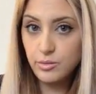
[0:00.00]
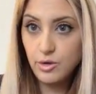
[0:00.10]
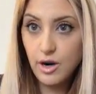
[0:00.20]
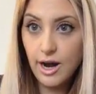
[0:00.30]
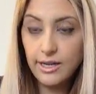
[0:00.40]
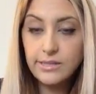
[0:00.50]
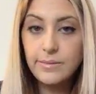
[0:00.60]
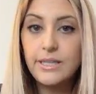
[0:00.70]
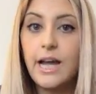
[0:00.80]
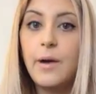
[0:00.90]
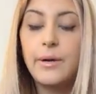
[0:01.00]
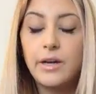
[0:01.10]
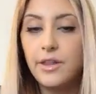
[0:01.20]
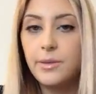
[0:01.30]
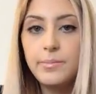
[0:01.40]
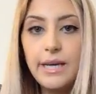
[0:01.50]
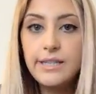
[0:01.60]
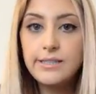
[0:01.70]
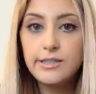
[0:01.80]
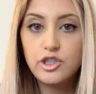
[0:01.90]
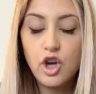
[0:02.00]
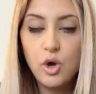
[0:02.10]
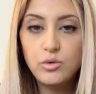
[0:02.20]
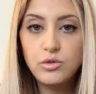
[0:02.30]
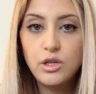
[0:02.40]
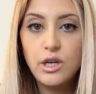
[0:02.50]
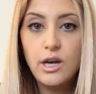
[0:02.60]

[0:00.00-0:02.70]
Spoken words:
where I explain how I got the base tone,